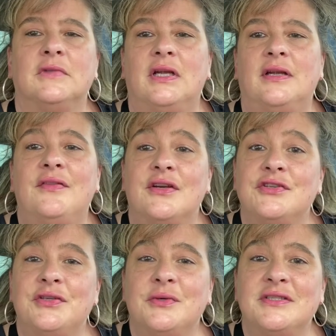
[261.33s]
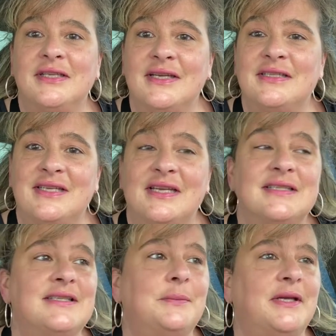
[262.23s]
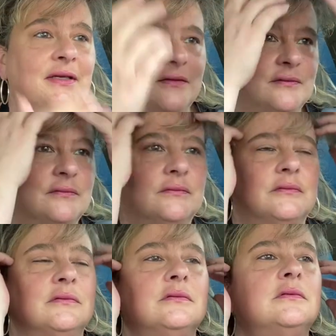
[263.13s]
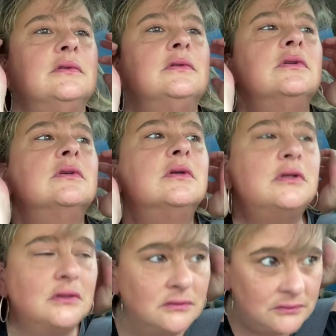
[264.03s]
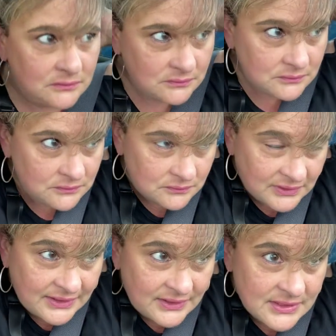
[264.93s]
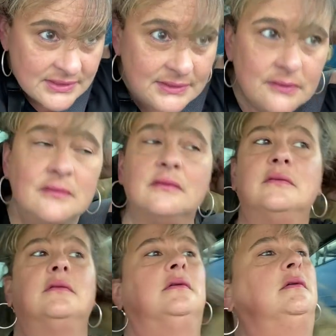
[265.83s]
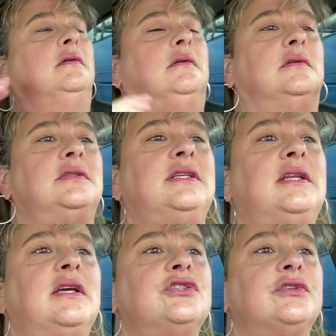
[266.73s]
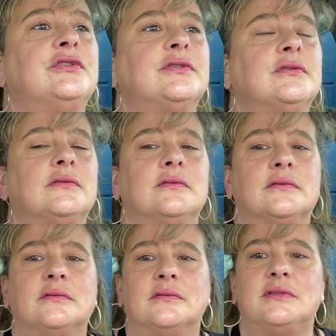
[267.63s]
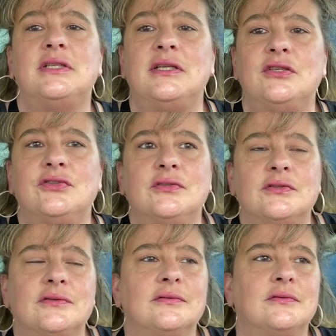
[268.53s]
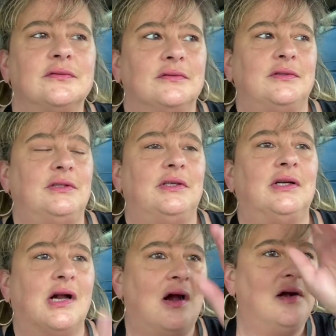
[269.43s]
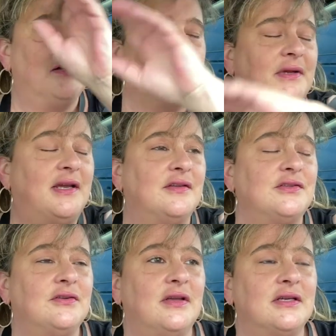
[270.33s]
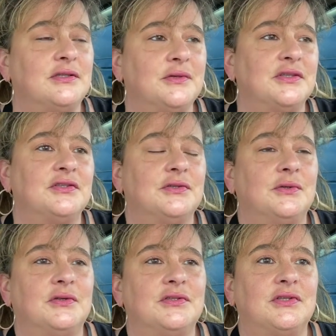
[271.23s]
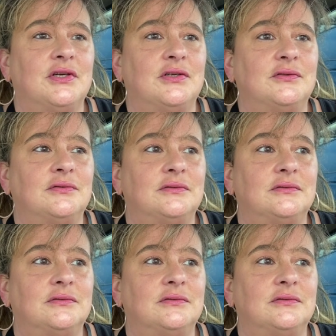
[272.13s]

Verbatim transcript: And there she was again texting me. Oh God. Kids. Teenagers. Teenagers. But yeah, this is her last week of school, so